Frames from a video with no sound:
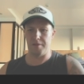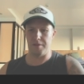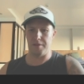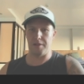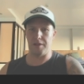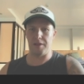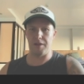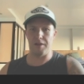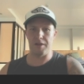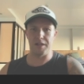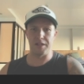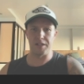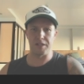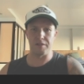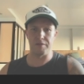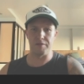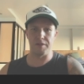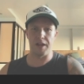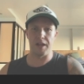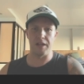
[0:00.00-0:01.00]
lighter
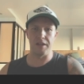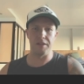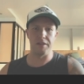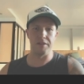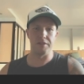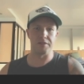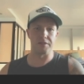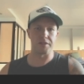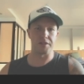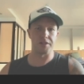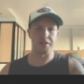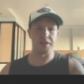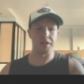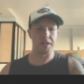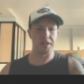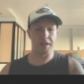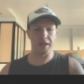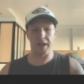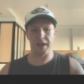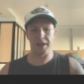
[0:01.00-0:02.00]
values, because
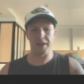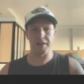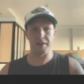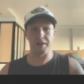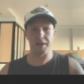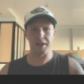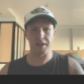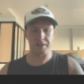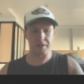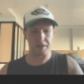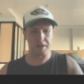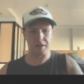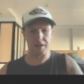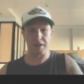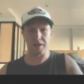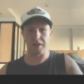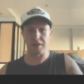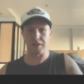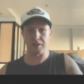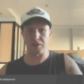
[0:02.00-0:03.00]
again, like the
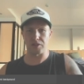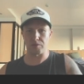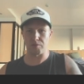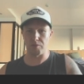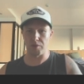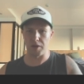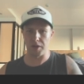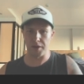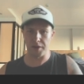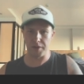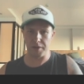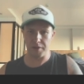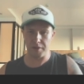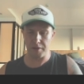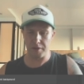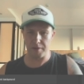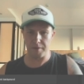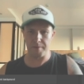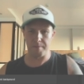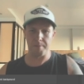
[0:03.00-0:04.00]
last one,
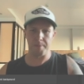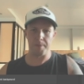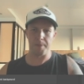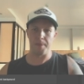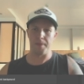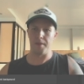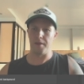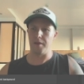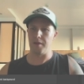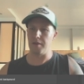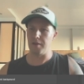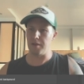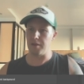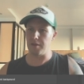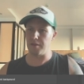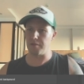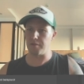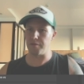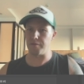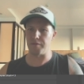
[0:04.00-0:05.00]

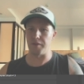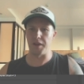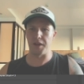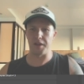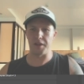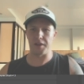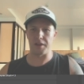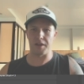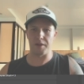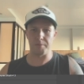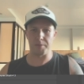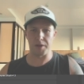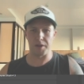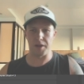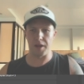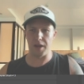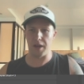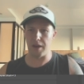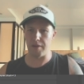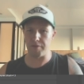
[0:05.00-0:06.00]
I think I'm going
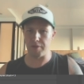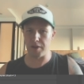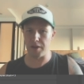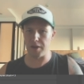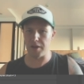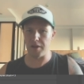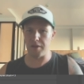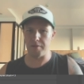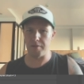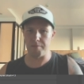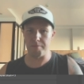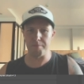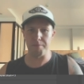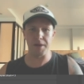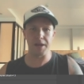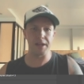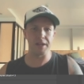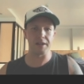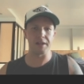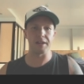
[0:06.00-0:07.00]
to have a
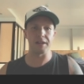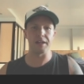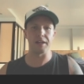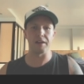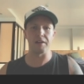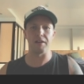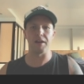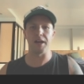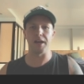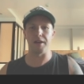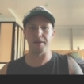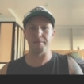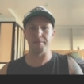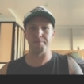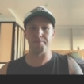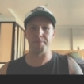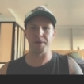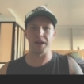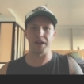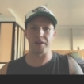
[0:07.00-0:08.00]
mainly light
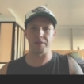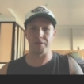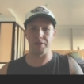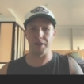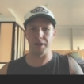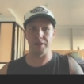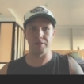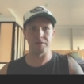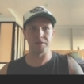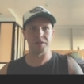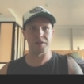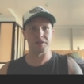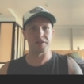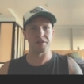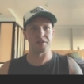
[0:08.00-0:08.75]
background